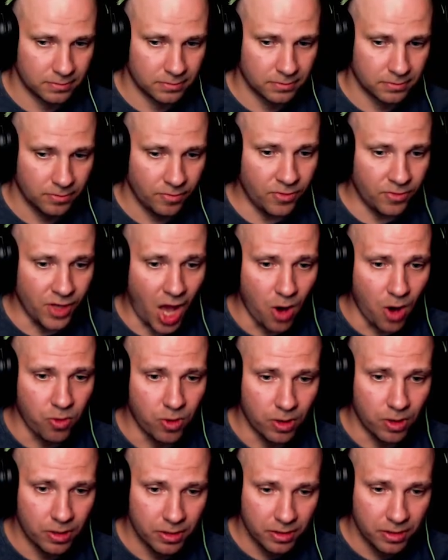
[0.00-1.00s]
No!
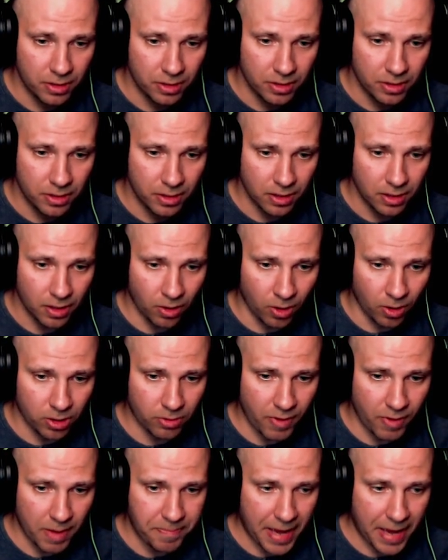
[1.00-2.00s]
All the
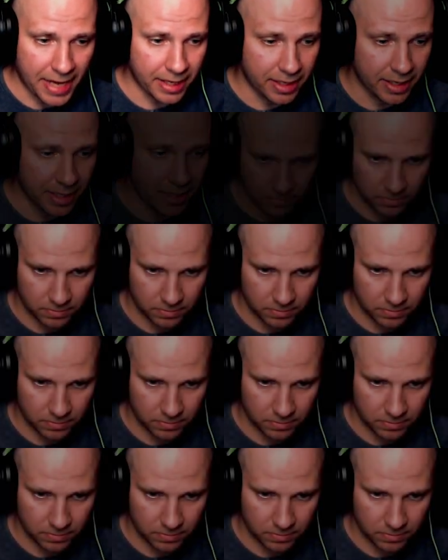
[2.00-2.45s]
way back.